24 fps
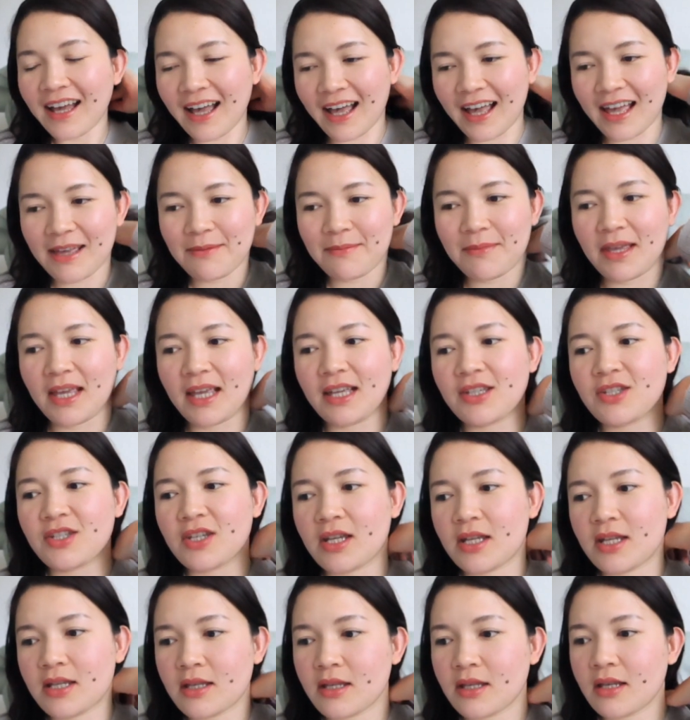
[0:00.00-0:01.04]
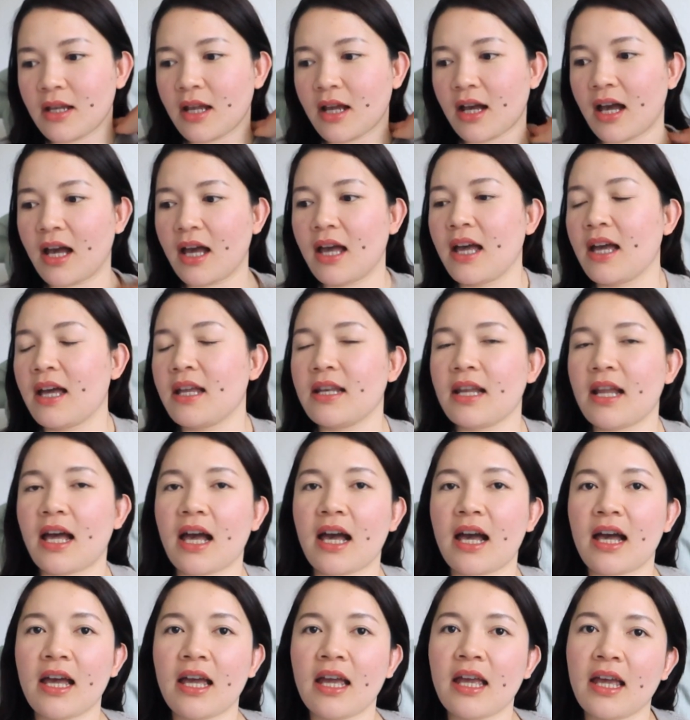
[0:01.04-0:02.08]
I'm Asian and
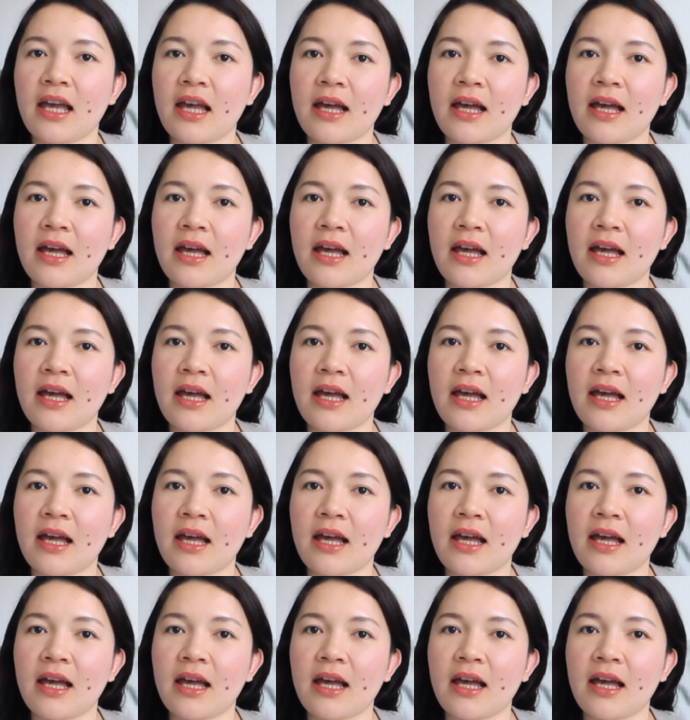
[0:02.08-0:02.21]
I